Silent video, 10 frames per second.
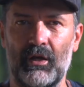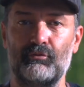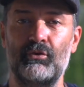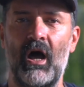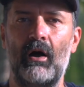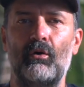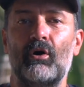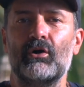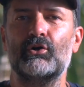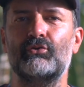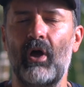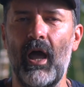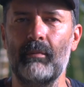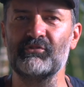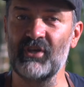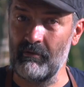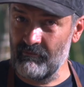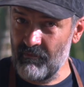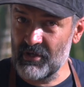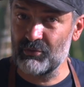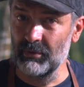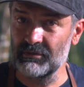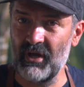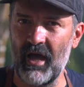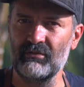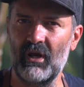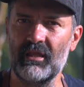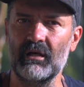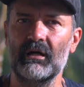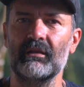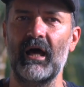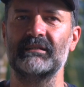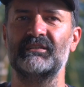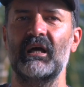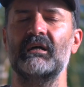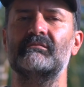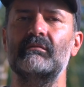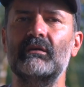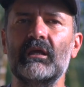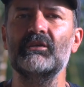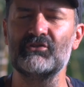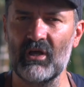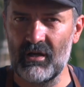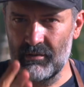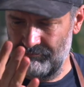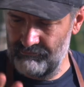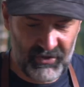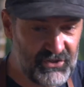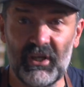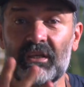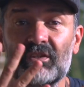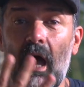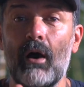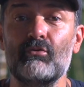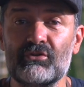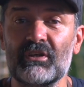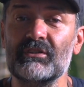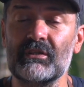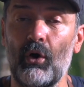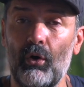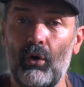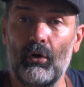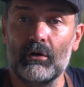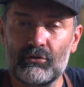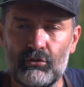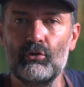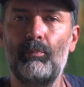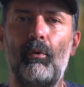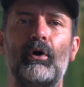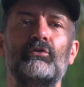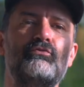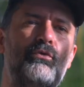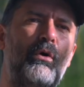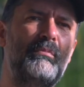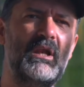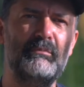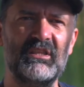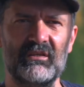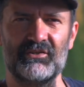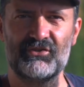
Now grab some vegetable tan leather that's at least 6 ounces or 2.4 millimeters